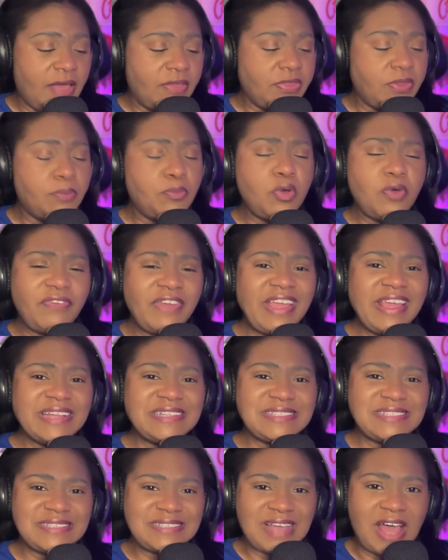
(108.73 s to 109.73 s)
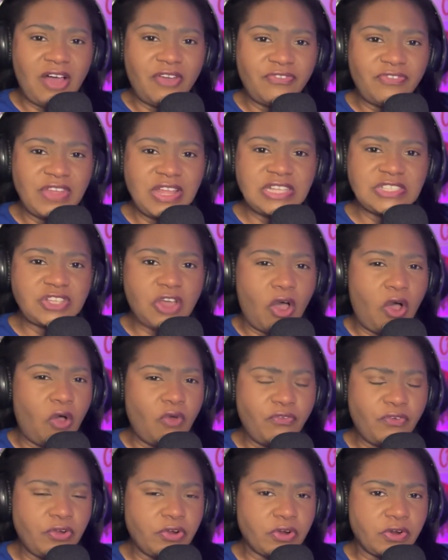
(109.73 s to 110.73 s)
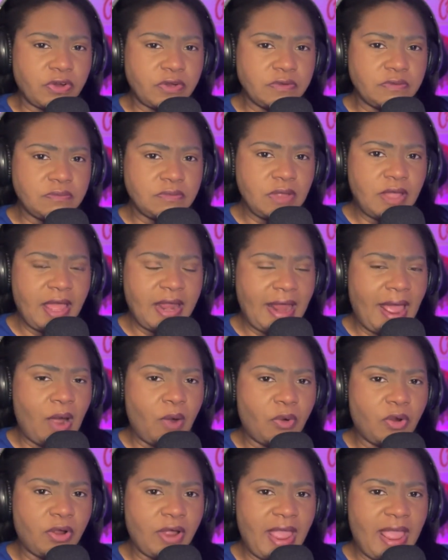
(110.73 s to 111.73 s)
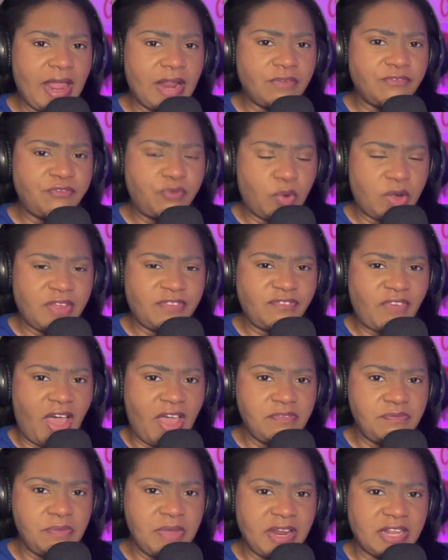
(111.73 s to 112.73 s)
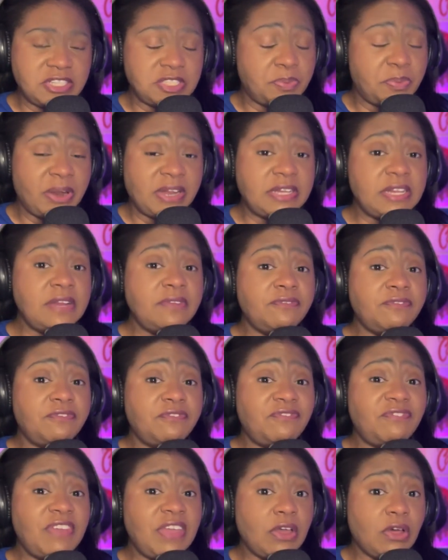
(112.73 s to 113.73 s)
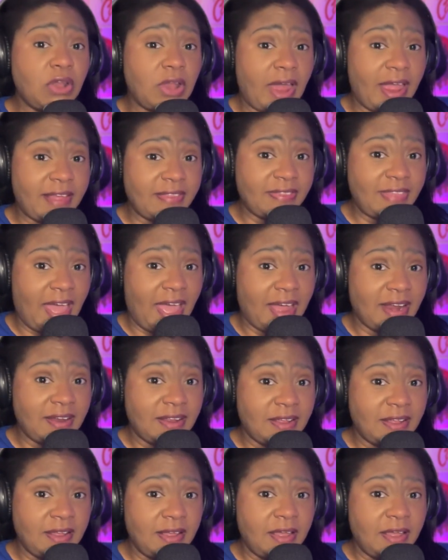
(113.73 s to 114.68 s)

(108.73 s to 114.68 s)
The movie itself is over an hour and 45 minutes, but it didn't feel like that.